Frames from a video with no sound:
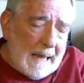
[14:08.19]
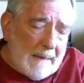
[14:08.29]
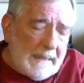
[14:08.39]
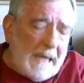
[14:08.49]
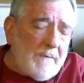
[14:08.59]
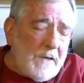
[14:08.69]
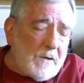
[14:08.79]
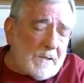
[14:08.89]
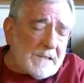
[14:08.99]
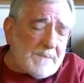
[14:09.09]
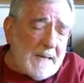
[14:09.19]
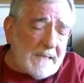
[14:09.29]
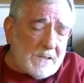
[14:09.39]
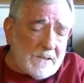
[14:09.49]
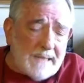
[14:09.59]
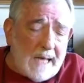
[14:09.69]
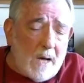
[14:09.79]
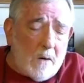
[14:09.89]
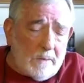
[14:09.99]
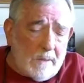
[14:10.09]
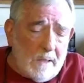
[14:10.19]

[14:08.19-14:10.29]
leaving your dispensers out,